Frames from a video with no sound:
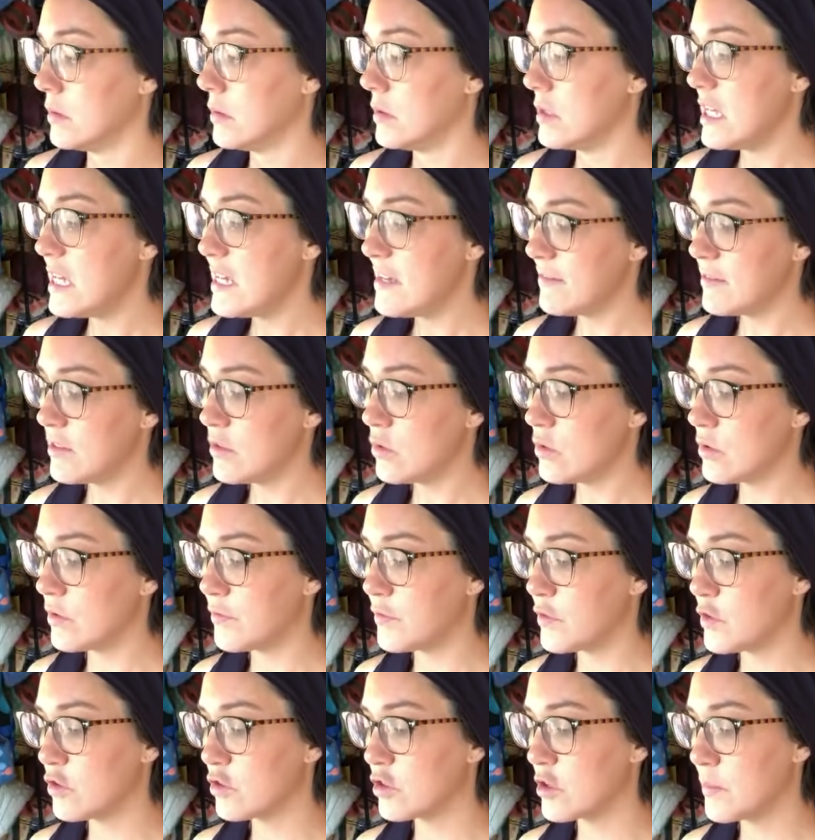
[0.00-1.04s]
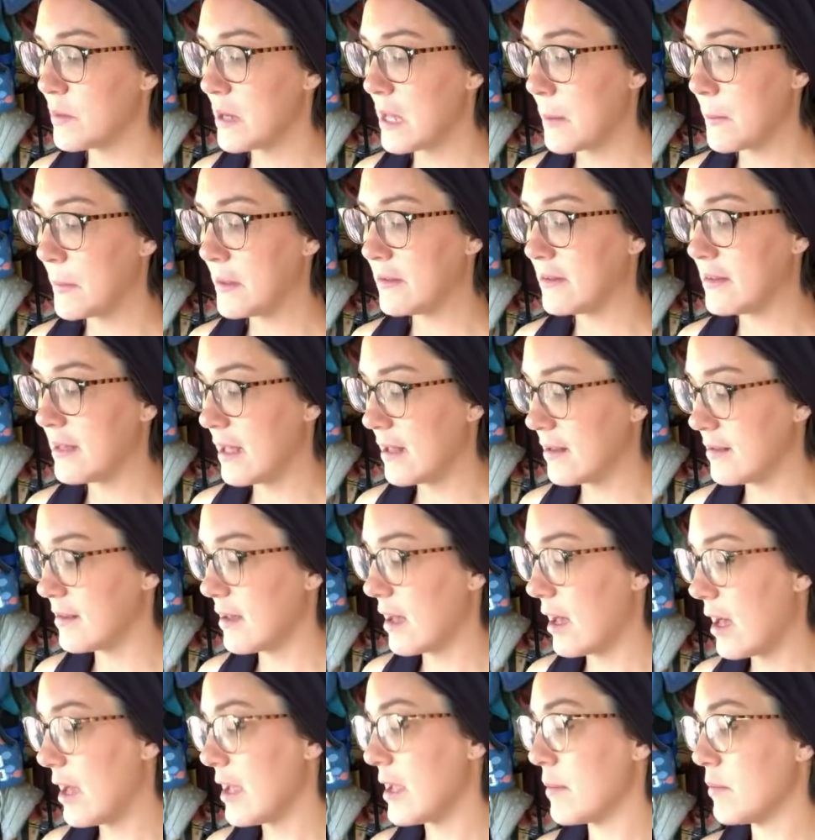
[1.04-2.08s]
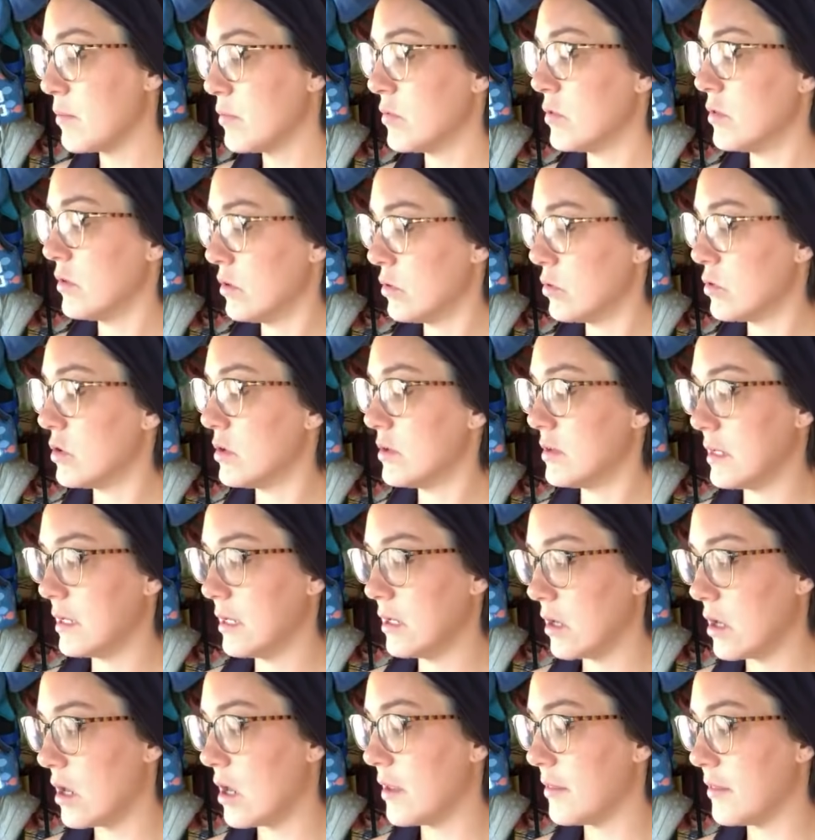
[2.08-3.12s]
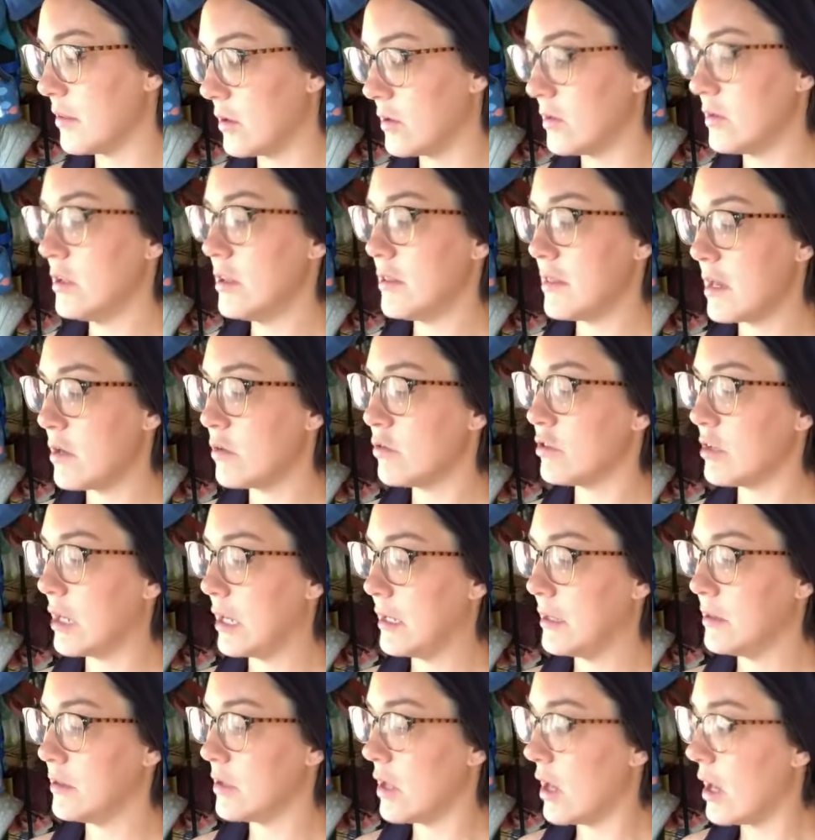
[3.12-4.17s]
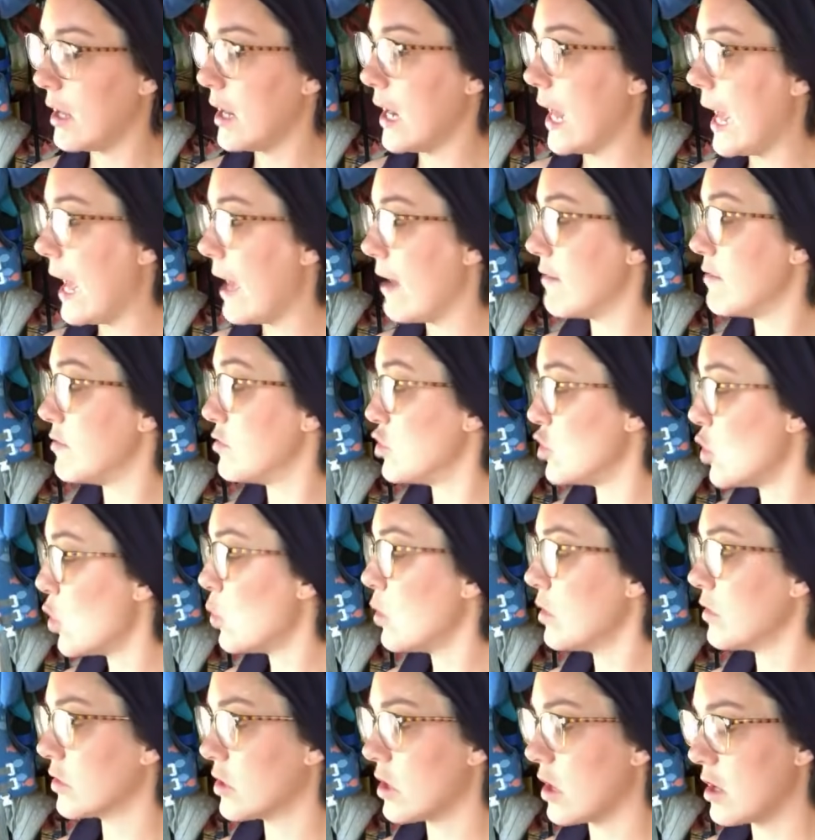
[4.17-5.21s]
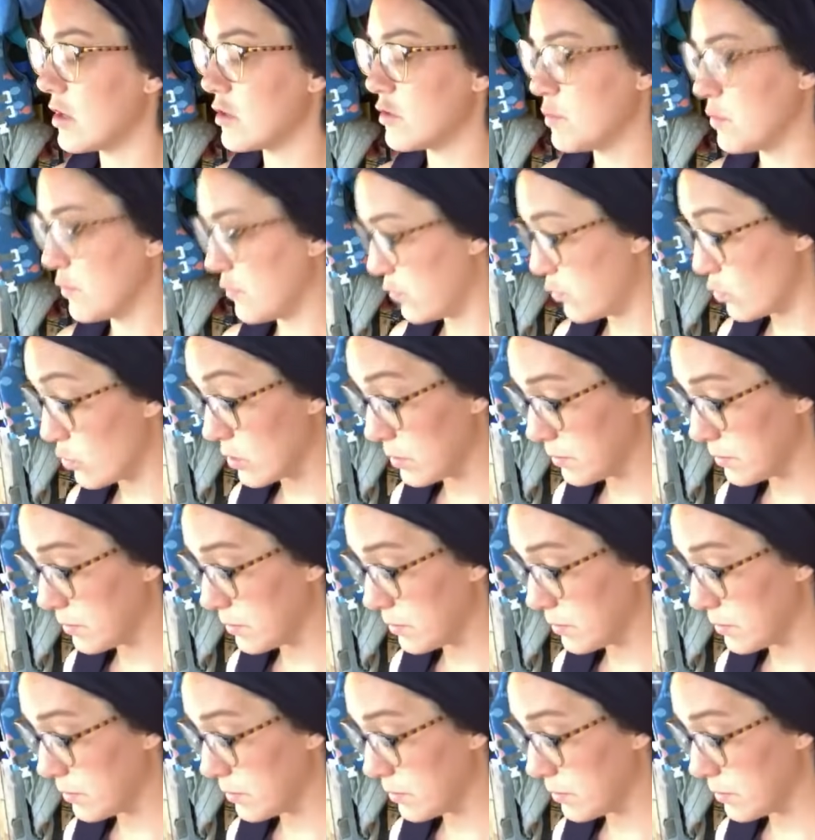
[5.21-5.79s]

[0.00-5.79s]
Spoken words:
Even though the first commandment says, I am the Lord thy God, thou shalt not have no other gods before